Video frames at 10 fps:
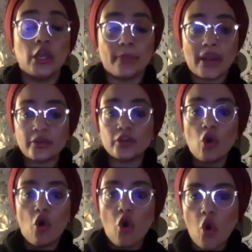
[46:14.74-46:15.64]
By the way, you don't
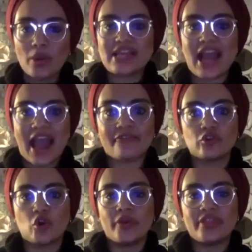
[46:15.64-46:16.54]
always have to
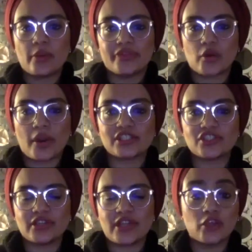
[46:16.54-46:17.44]
go in there with the
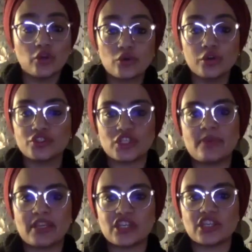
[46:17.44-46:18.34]
question, yeah. You could just
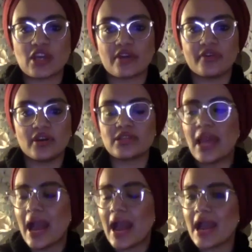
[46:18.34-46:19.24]
make chit chat first.
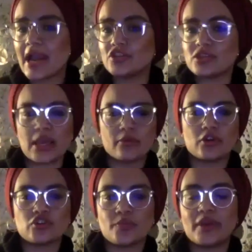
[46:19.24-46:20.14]
Hi, I just came
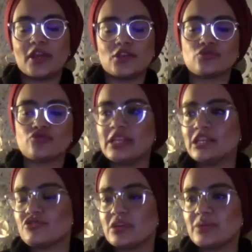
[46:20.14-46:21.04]
across your page, was really
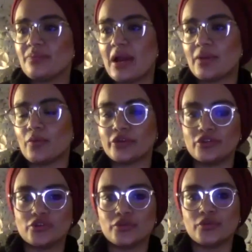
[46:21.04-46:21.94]
intrigued by what you
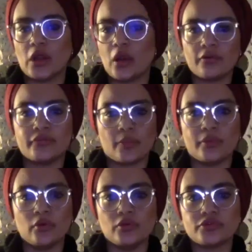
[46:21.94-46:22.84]
do. I love your
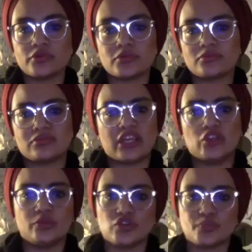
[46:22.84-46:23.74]
post that
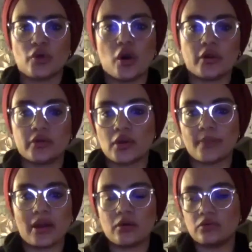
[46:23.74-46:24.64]
you just put on
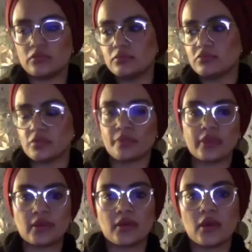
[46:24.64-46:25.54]
about
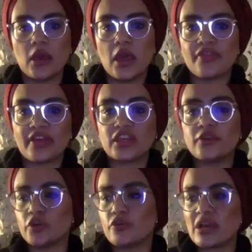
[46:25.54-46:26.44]
something. Thank you for
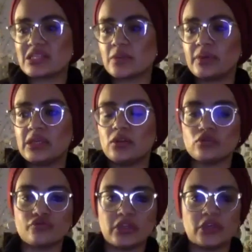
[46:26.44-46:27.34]
your recipe,
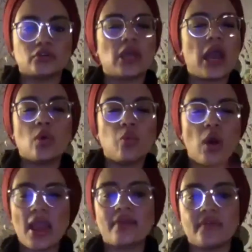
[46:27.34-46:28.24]
looks really good.
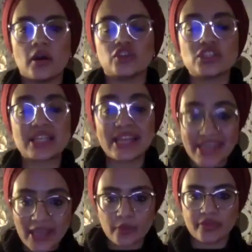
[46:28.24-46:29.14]
Whatever, just
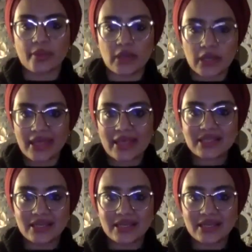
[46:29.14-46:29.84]
connect with them. Connect.